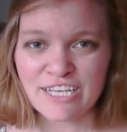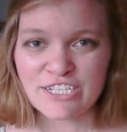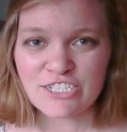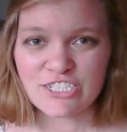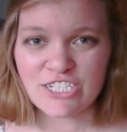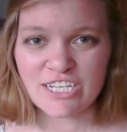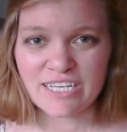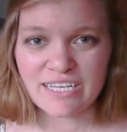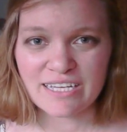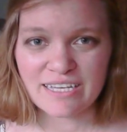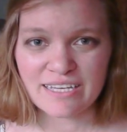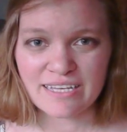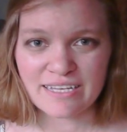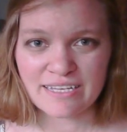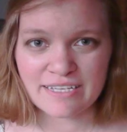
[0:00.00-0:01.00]

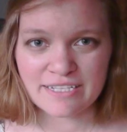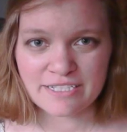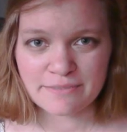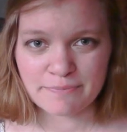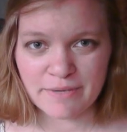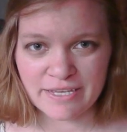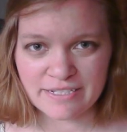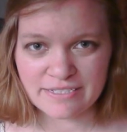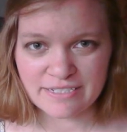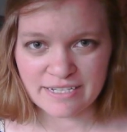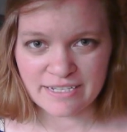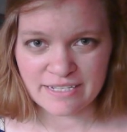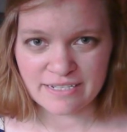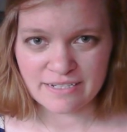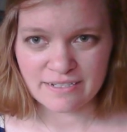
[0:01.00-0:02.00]
She is based
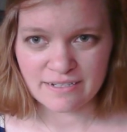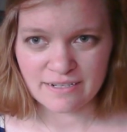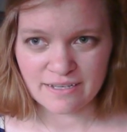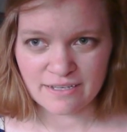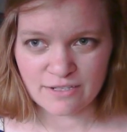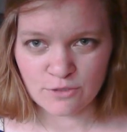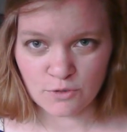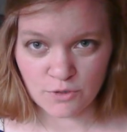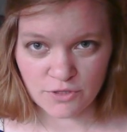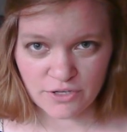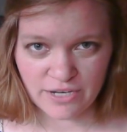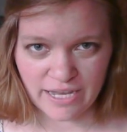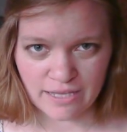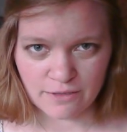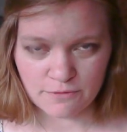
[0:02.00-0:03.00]
in
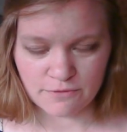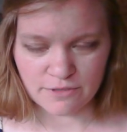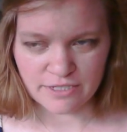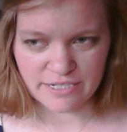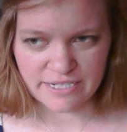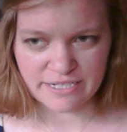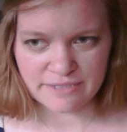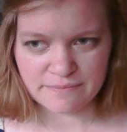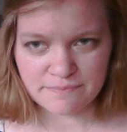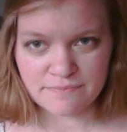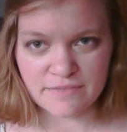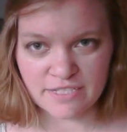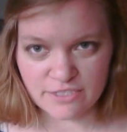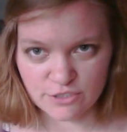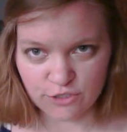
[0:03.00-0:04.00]
Northern California,
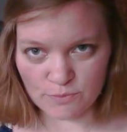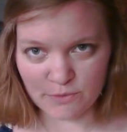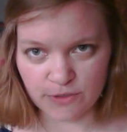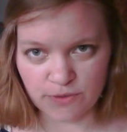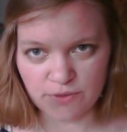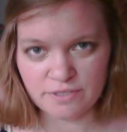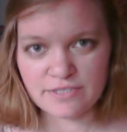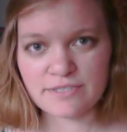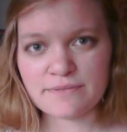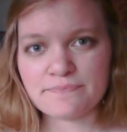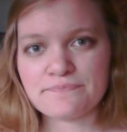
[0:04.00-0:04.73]
like super north,